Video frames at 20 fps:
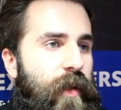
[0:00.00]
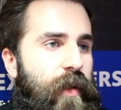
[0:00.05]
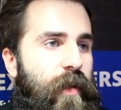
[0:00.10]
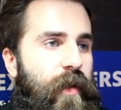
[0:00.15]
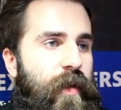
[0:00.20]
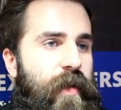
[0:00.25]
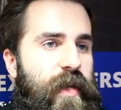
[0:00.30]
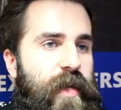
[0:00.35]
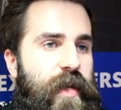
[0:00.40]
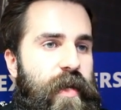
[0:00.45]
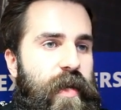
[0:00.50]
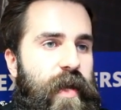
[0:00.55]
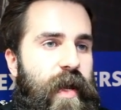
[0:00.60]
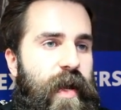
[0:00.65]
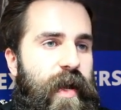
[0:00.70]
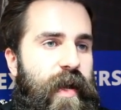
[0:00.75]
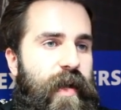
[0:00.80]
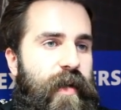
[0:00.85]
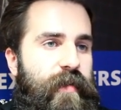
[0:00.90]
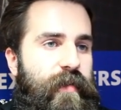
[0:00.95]
He
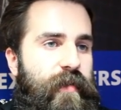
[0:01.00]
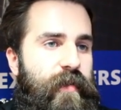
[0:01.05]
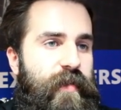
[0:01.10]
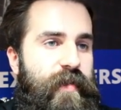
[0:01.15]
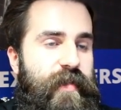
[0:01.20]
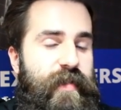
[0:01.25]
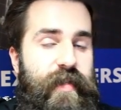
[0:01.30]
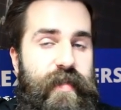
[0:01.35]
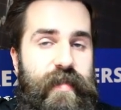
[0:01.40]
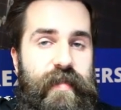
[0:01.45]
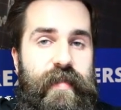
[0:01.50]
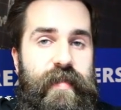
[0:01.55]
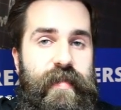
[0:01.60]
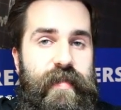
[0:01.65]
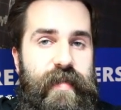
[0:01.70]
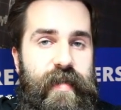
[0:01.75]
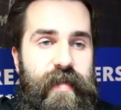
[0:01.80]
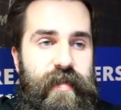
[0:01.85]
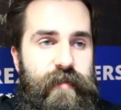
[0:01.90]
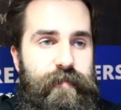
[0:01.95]
had
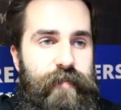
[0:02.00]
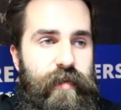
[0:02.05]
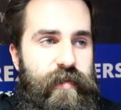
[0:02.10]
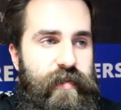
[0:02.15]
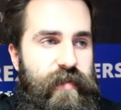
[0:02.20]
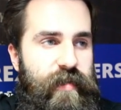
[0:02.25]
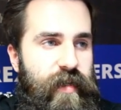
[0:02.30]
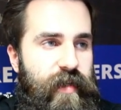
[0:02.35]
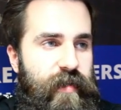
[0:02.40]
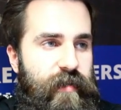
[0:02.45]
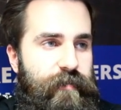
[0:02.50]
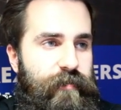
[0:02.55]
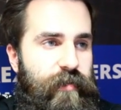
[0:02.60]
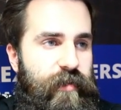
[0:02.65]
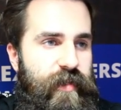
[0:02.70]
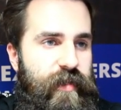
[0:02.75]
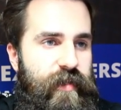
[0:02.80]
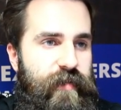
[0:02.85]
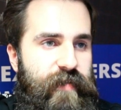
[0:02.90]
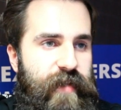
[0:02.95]
66%
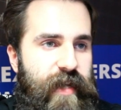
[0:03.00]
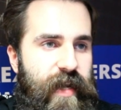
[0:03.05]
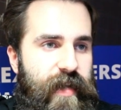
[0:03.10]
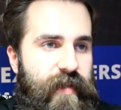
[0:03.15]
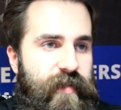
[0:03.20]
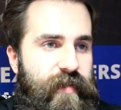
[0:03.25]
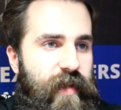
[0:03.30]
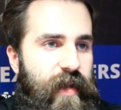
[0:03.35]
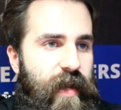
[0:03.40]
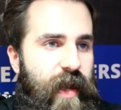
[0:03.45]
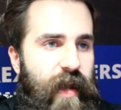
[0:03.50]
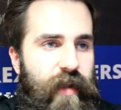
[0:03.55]
positive days,